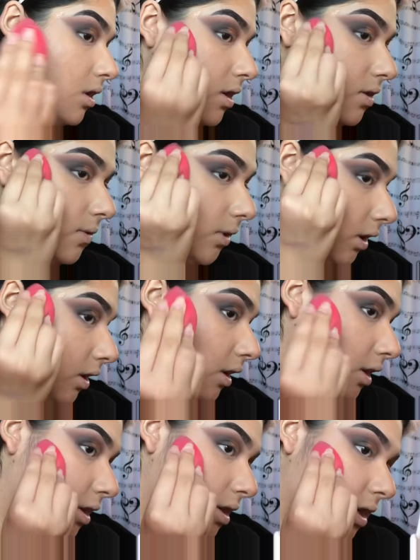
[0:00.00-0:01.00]
is really
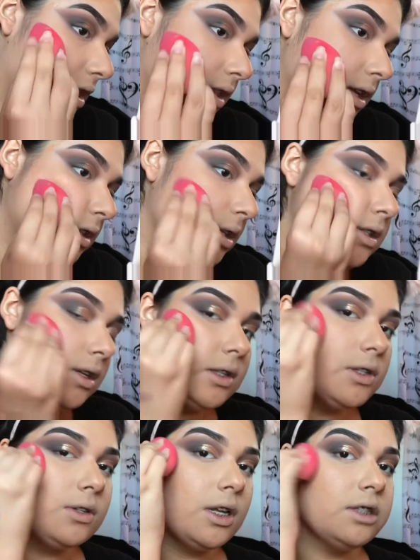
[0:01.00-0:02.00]
good, and I think that's
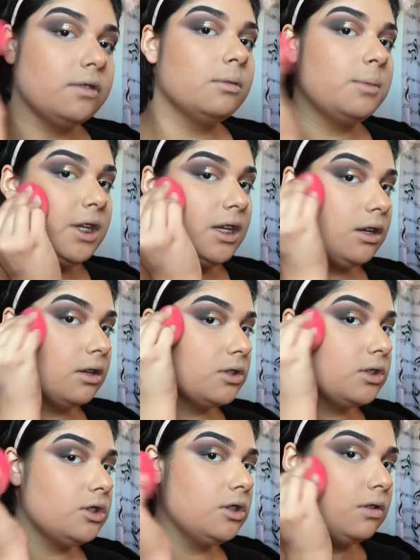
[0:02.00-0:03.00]
also nice for
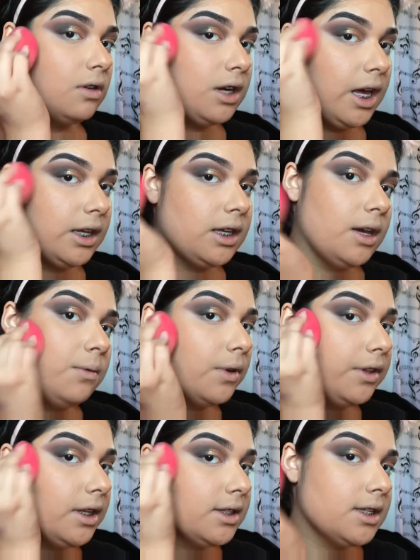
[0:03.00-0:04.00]
beginners too, to not get
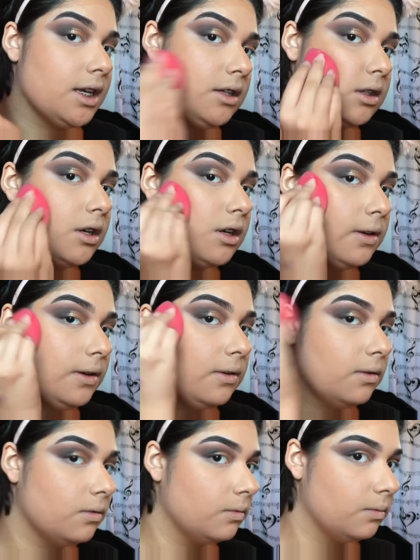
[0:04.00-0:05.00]
one that's like
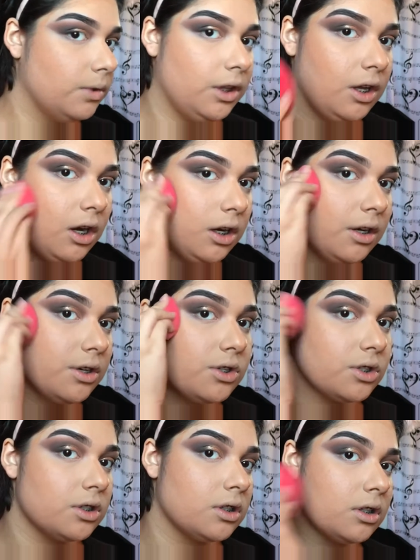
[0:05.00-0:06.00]
really
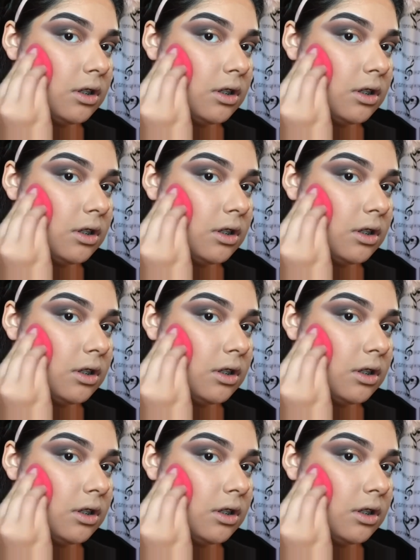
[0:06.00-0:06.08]
harsh.